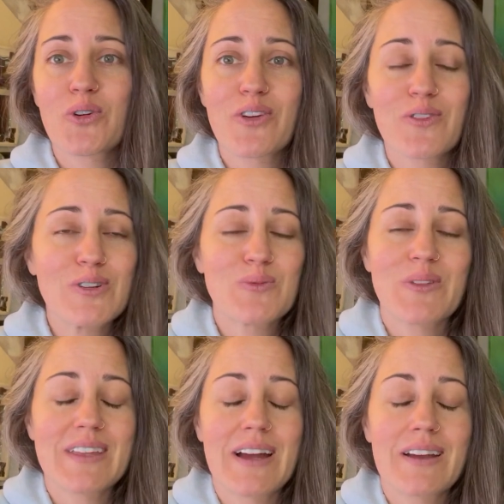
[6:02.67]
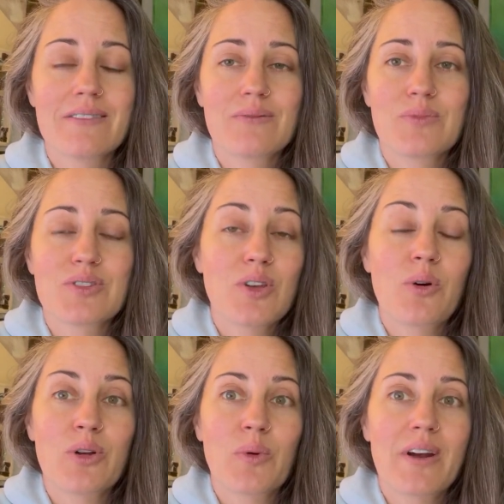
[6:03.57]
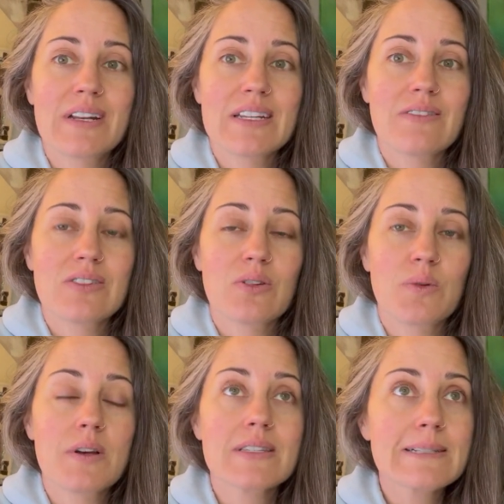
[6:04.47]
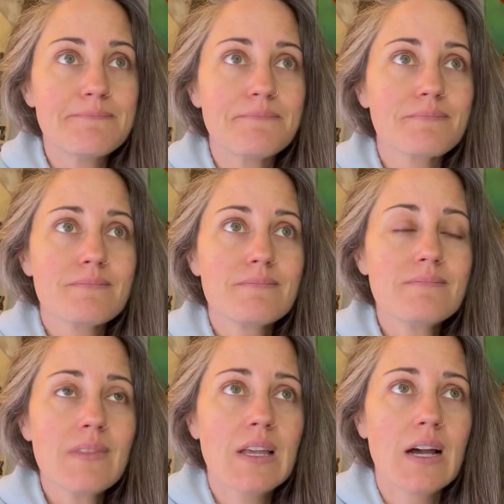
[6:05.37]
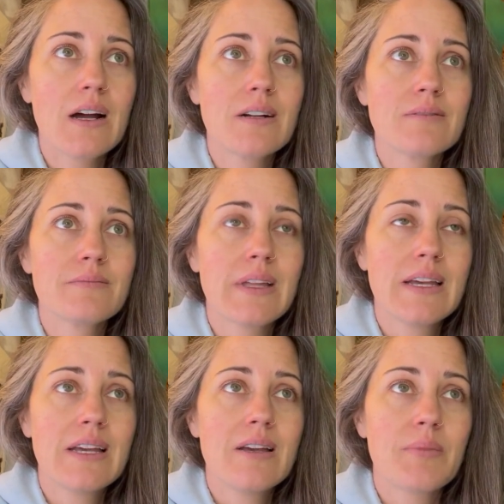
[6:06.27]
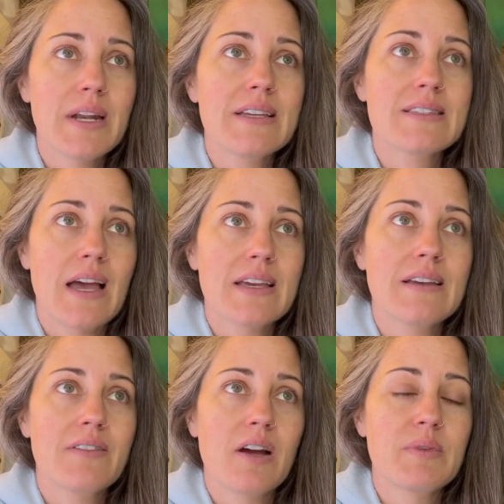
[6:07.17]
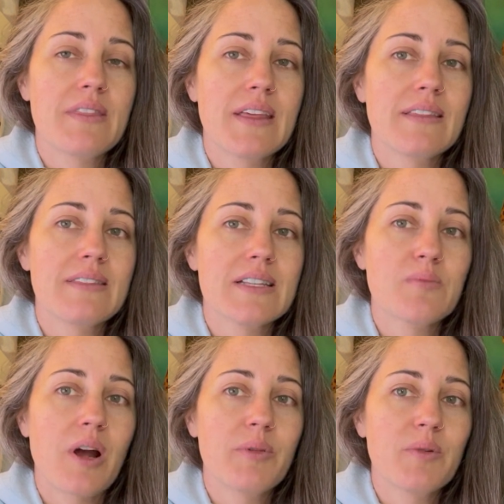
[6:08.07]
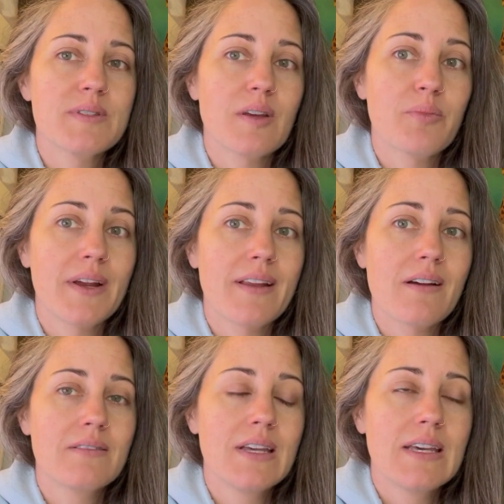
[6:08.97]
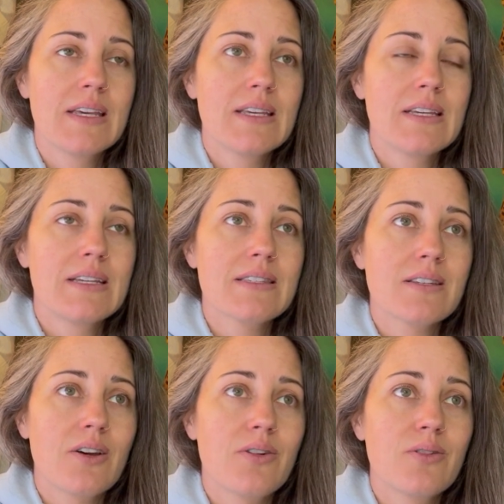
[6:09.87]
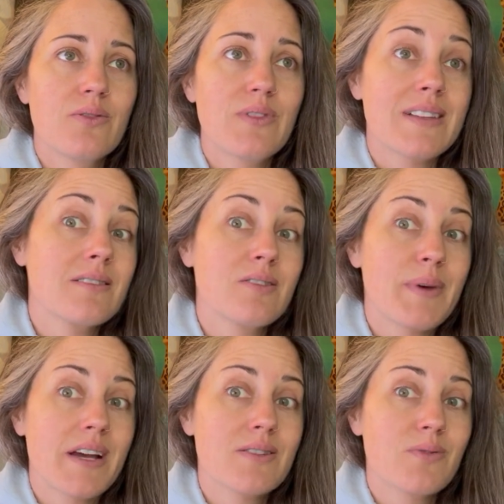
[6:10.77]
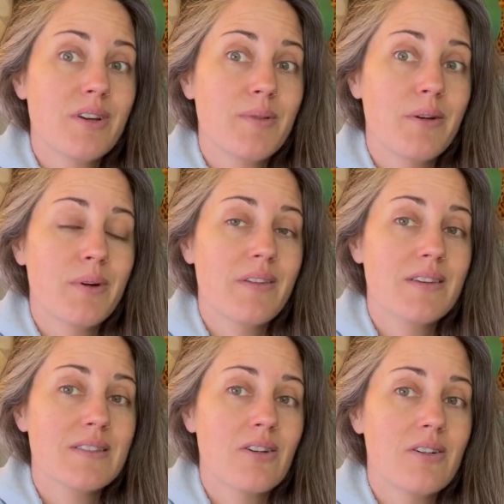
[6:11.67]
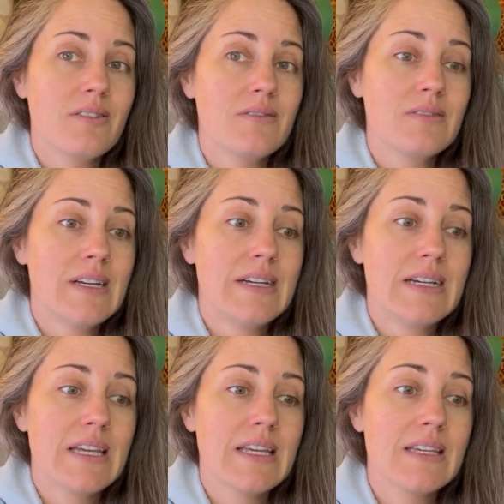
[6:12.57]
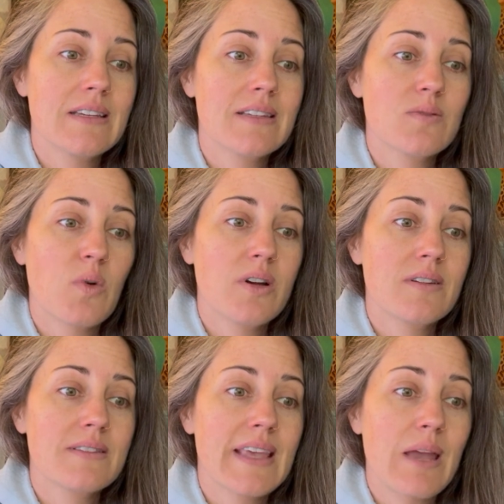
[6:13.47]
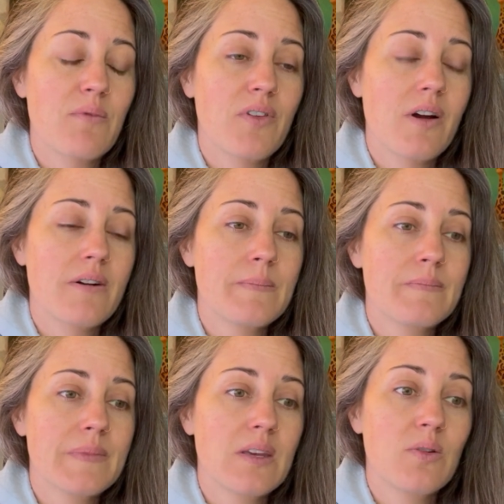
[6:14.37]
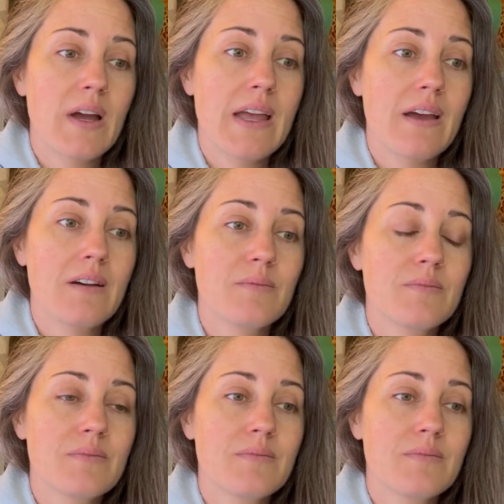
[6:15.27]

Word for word: that first one that I was so unaware I didn't even know it was. Um, but I, I have come to think that that's probably what's up right now. So that's a little backstory about where this all is, was, came from, who I am,